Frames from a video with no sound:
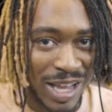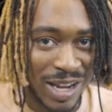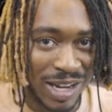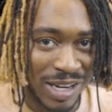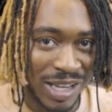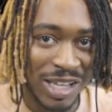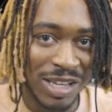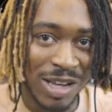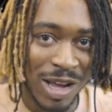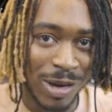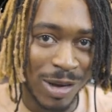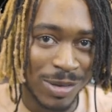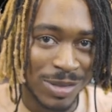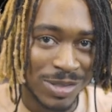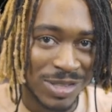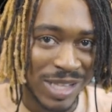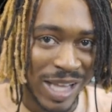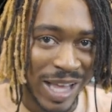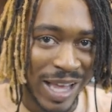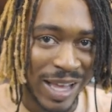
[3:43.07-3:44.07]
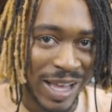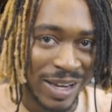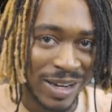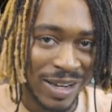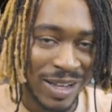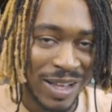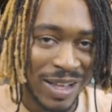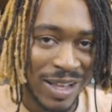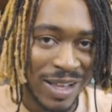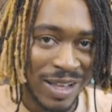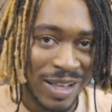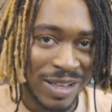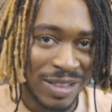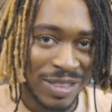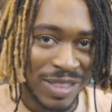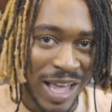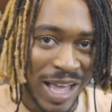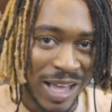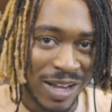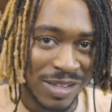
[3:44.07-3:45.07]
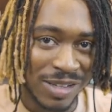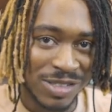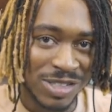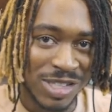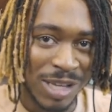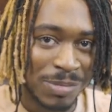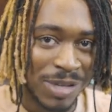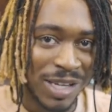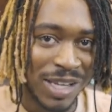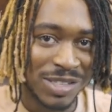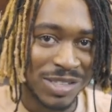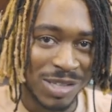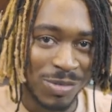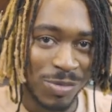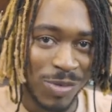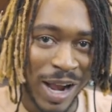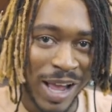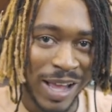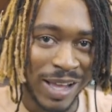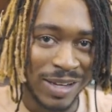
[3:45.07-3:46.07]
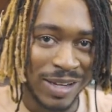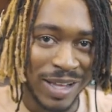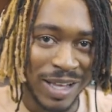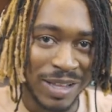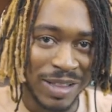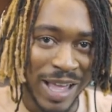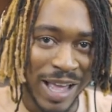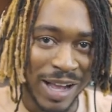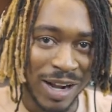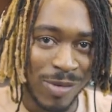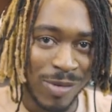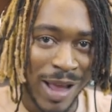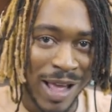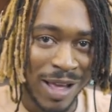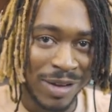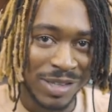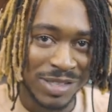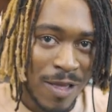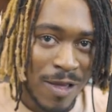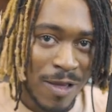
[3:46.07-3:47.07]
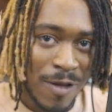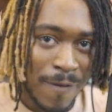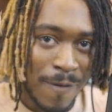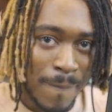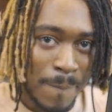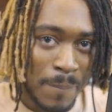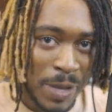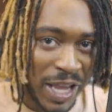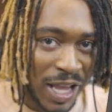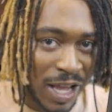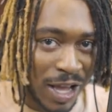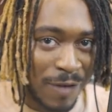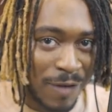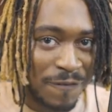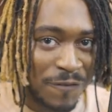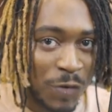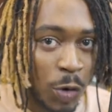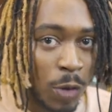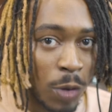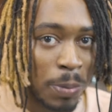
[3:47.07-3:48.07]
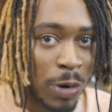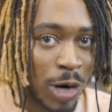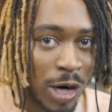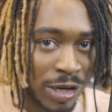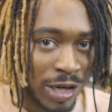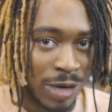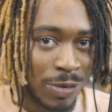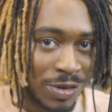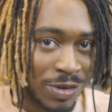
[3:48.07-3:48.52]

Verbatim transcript: and he knows that that something isn't right, and that Crown isn't being a full partner with